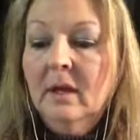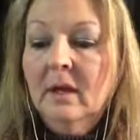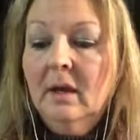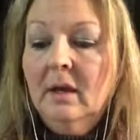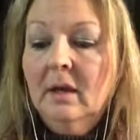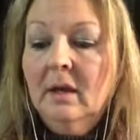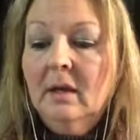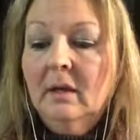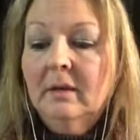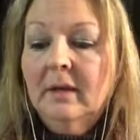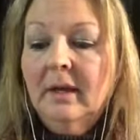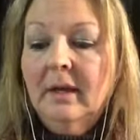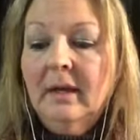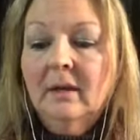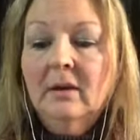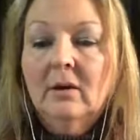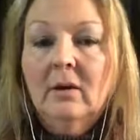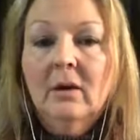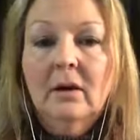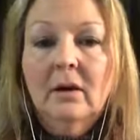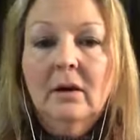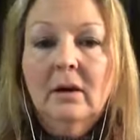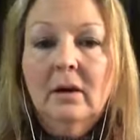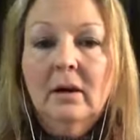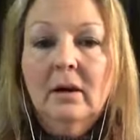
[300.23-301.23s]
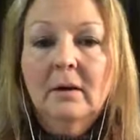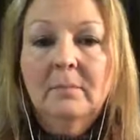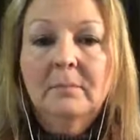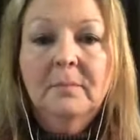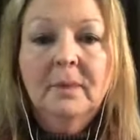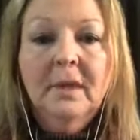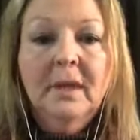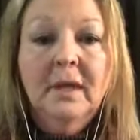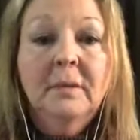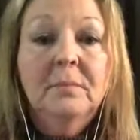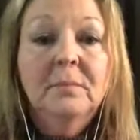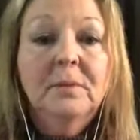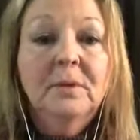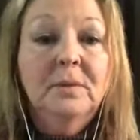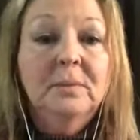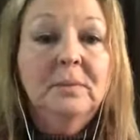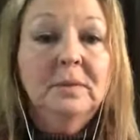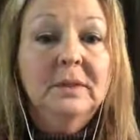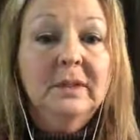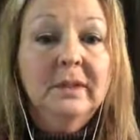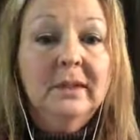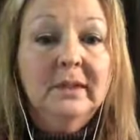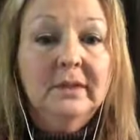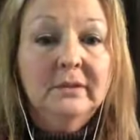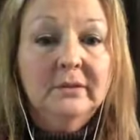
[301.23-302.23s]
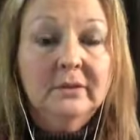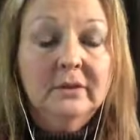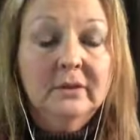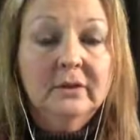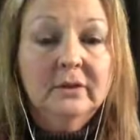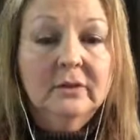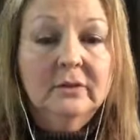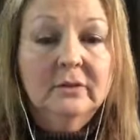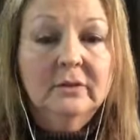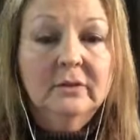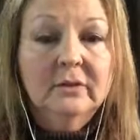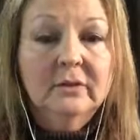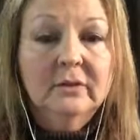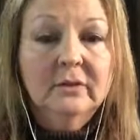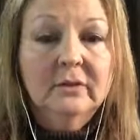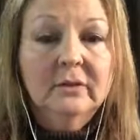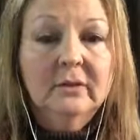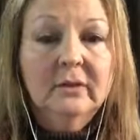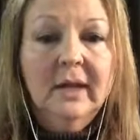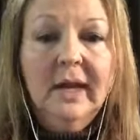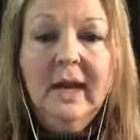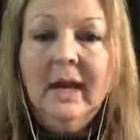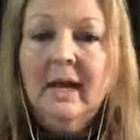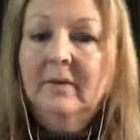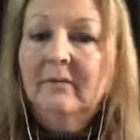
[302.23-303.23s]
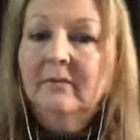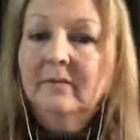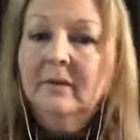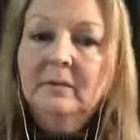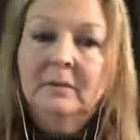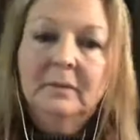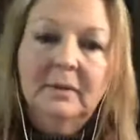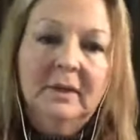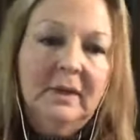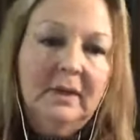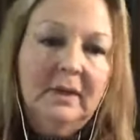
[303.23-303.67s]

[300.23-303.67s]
They are people pleasers, have to be.